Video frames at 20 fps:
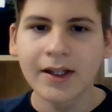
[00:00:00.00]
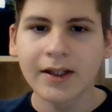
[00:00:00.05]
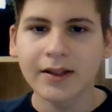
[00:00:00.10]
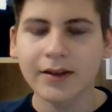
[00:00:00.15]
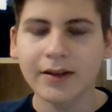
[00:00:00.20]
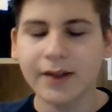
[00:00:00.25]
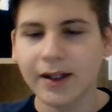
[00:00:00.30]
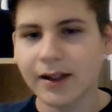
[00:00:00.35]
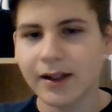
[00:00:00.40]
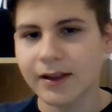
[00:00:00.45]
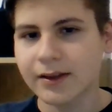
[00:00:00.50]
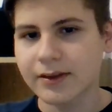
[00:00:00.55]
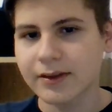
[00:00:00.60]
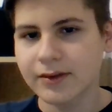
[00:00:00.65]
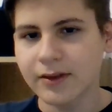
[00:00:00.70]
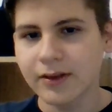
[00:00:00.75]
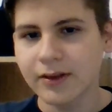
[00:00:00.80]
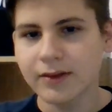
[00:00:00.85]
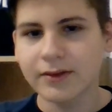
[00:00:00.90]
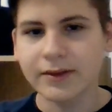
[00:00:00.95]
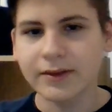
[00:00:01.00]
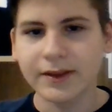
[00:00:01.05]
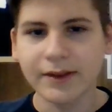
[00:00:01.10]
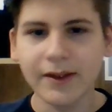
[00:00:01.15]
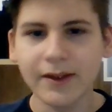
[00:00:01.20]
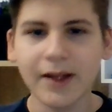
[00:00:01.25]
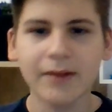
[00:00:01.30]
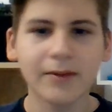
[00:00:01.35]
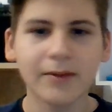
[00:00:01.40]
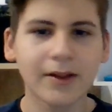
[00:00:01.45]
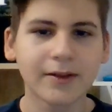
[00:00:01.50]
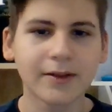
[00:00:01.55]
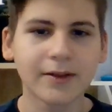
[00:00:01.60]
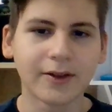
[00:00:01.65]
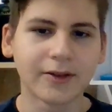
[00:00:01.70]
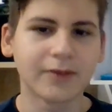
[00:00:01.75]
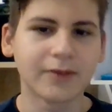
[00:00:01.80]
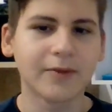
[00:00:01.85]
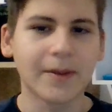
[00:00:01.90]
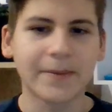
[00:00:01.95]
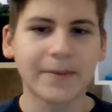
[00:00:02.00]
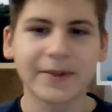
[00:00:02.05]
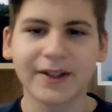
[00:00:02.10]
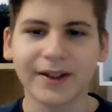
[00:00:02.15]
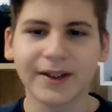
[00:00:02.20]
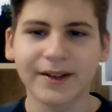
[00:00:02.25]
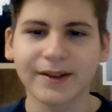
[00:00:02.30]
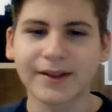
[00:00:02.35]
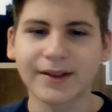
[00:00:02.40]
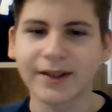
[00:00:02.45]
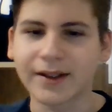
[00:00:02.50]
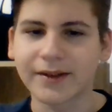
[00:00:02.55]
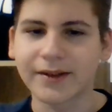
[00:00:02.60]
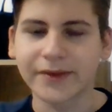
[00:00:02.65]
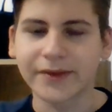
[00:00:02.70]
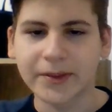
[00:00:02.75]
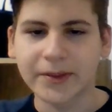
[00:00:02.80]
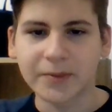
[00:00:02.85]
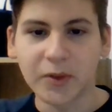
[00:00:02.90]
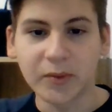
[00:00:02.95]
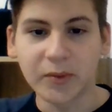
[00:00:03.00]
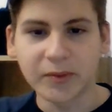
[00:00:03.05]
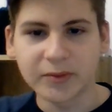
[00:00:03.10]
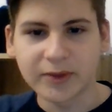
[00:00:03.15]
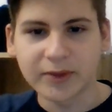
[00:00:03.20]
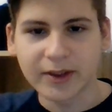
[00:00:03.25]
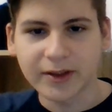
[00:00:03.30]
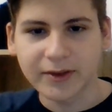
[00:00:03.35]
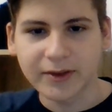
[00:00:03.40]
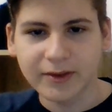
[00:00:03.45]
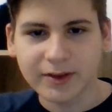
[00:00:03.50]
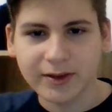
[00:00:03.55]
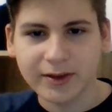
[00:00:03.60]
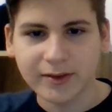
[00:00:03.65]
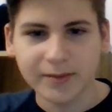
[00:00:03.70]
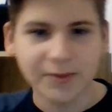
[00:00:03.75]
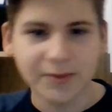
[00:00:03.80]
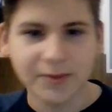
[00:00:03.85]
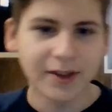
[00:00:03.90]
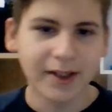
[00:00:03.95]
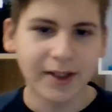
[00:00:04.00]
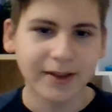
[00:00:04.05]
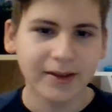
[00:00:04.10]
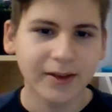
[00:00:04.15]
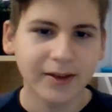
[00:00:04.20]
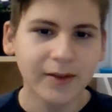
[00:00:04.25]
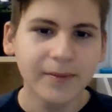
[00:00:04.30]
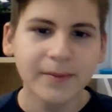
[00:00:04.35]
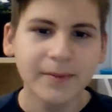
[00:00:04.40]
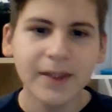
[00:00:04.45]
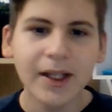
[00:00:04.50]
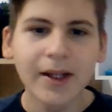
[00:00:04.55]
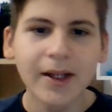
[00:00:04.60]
So that rounds all the weapons I could think of at the moment when I wrote script 2 days ago.